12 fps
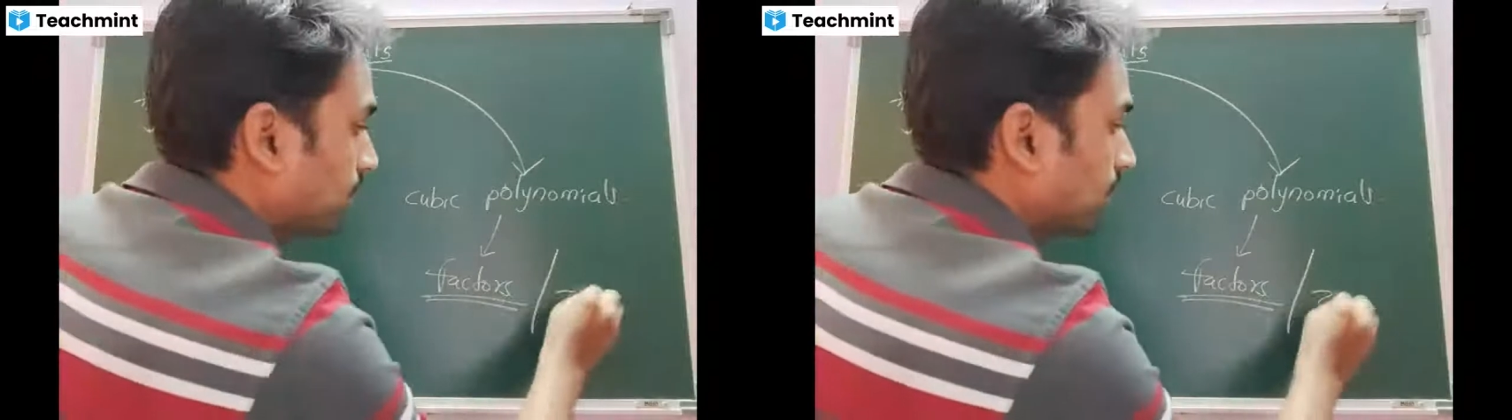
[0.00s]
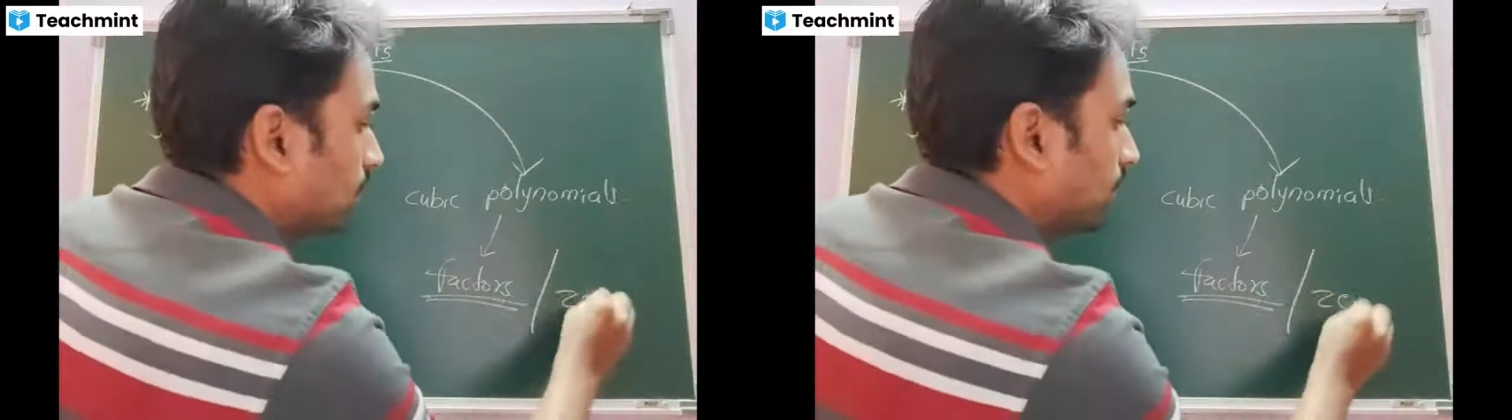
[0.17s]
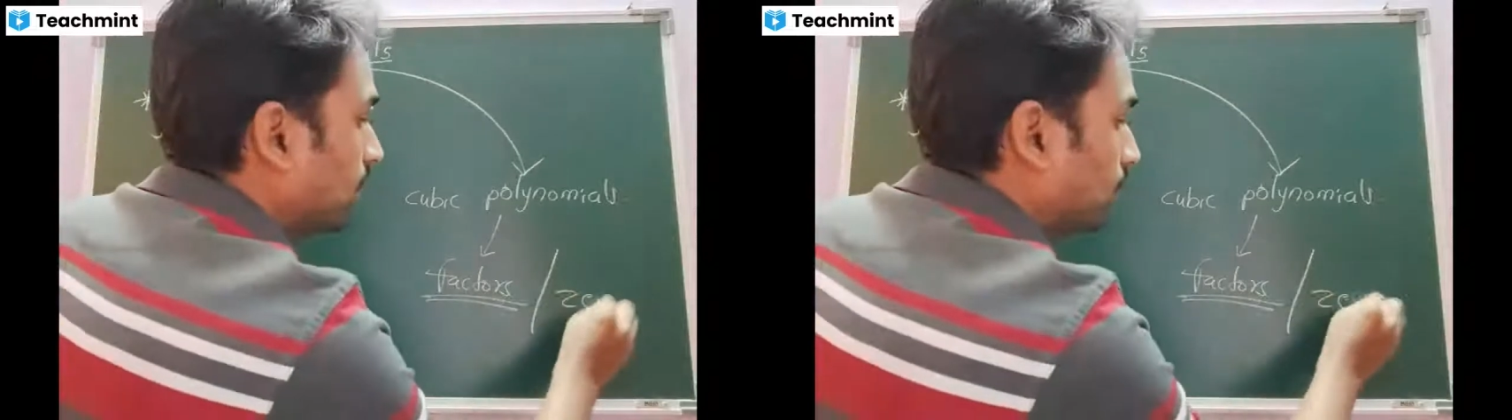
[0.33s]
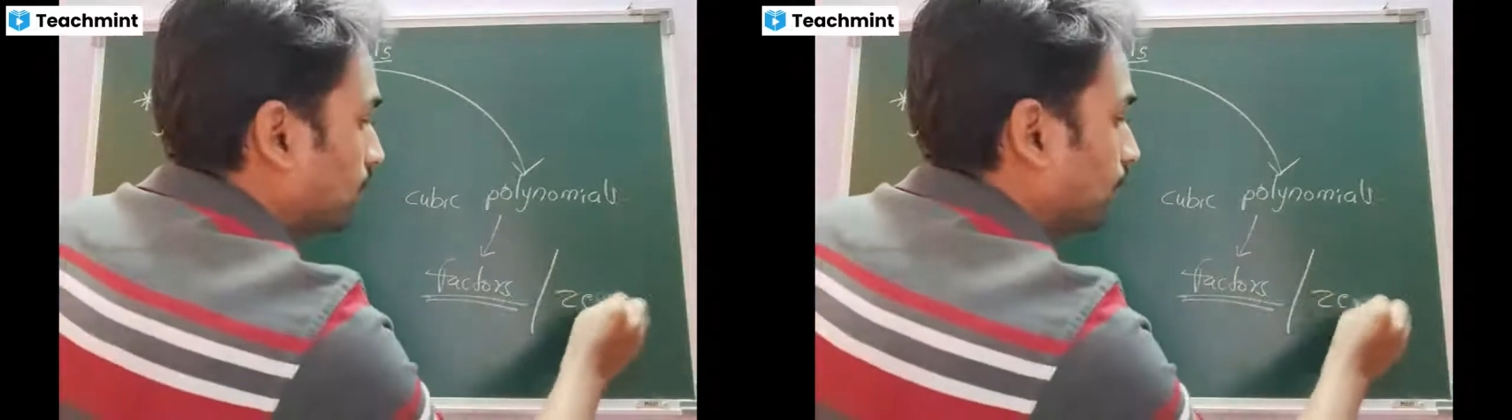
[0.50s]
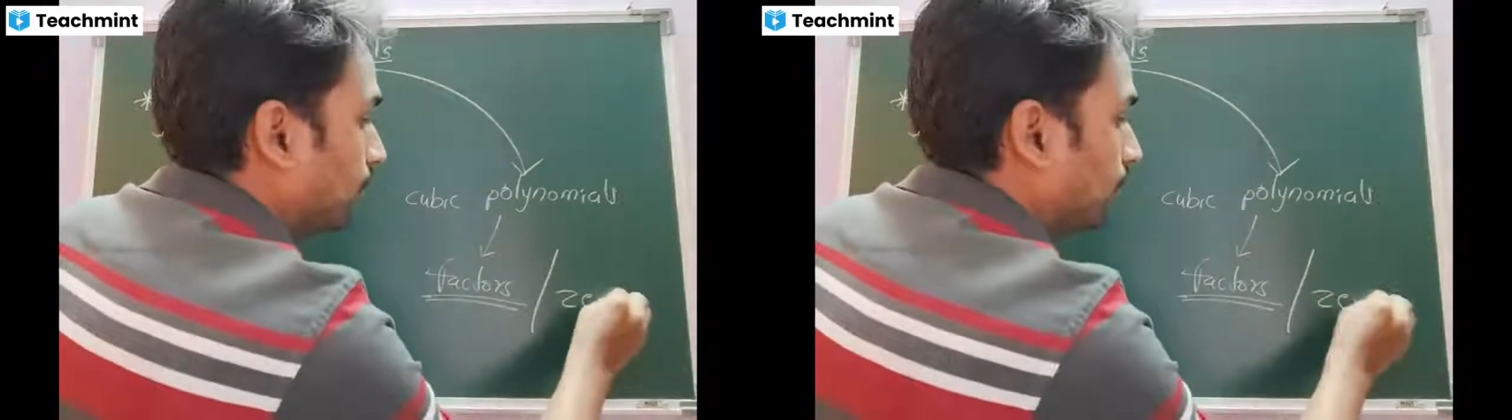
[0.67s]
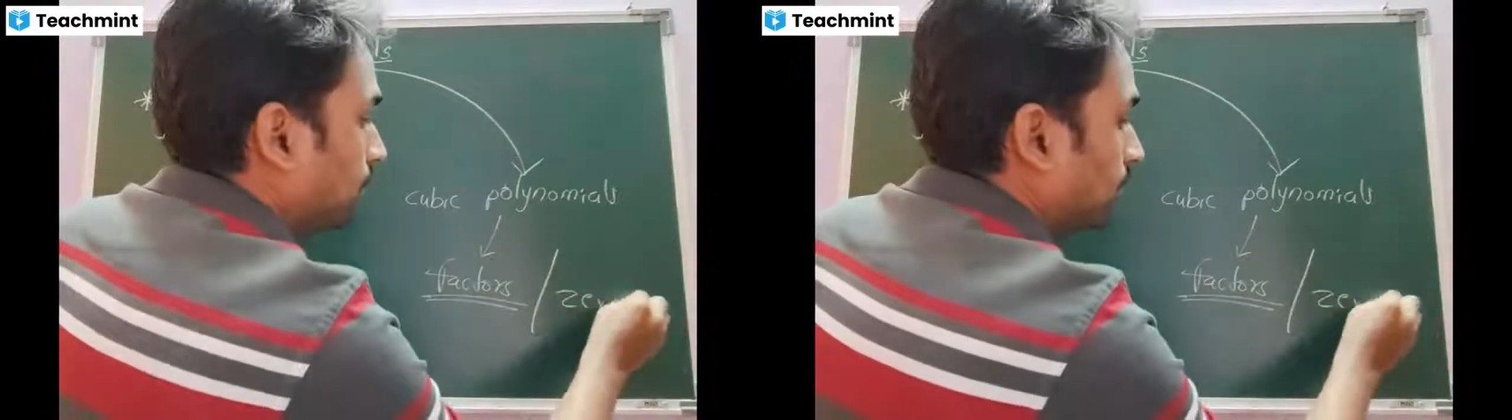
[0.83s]

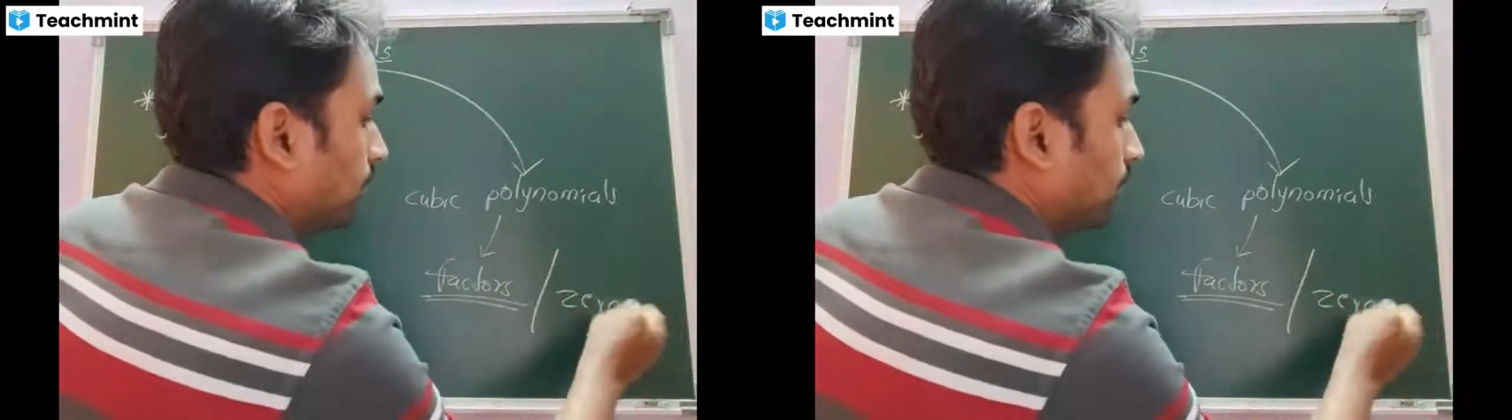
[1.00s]
zeros.